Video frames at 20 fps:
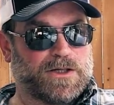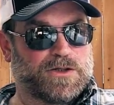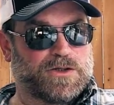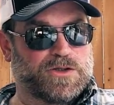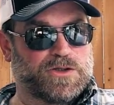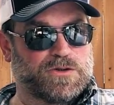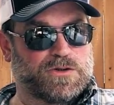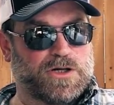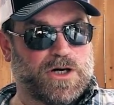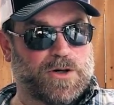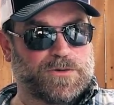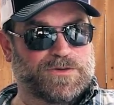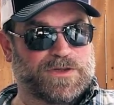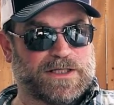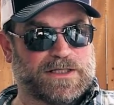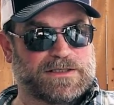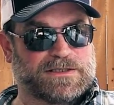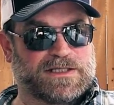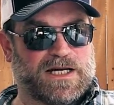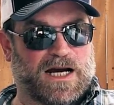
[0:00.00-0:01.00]
Do you coat
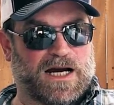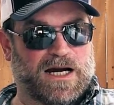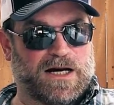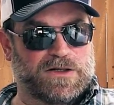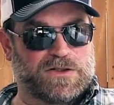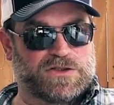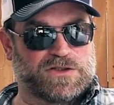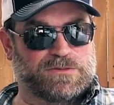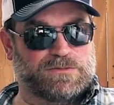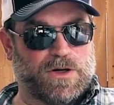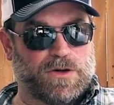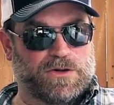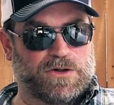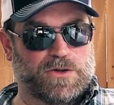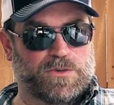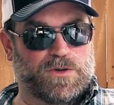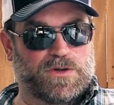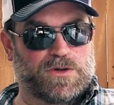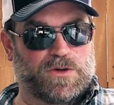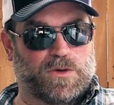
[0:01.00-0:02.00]
the entire
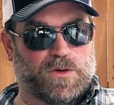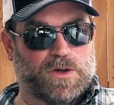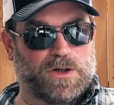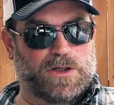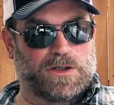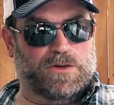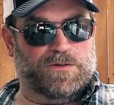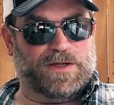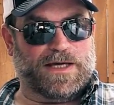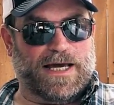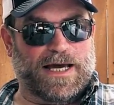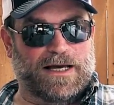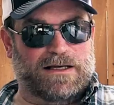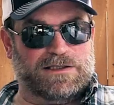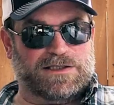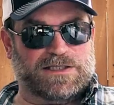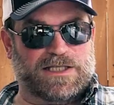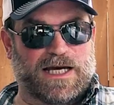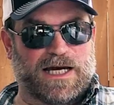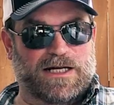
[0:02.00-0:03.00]
smoker with oil on the
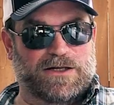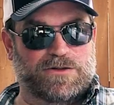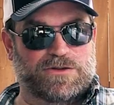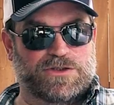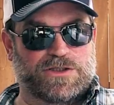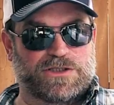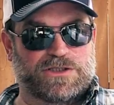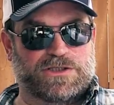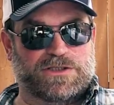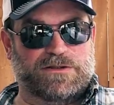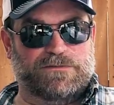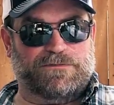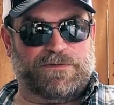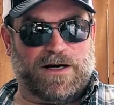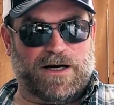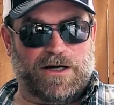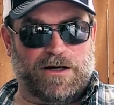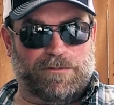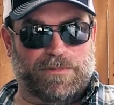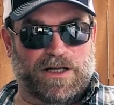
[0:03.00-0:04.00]
outside or just the
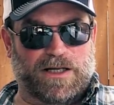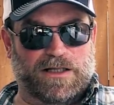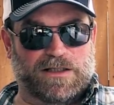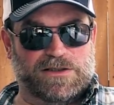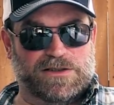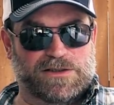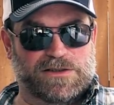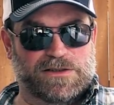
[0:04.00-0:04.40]
firebox?